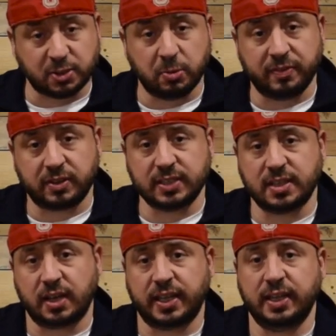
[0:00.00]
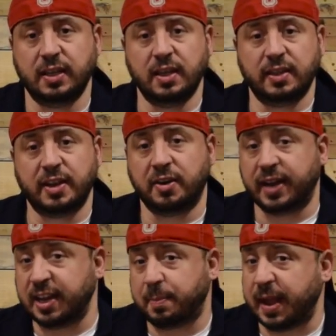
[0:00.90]
in Louisville, Kentucky. They're an
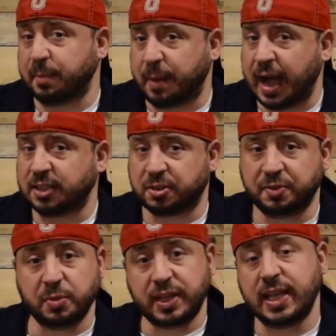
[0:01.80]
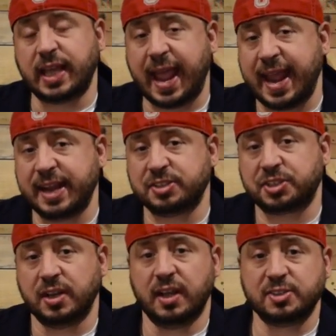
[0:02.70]
independent bottler of unique
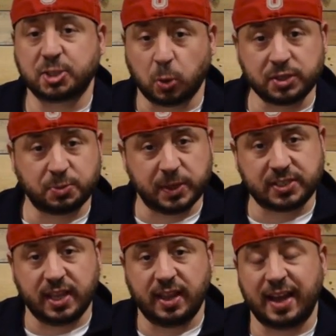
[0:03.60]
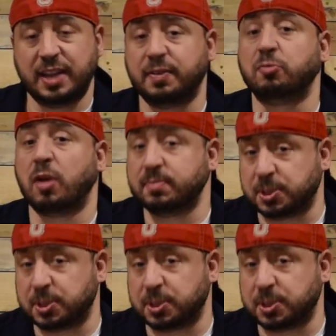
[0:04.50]
aged sourced whiskey and even rum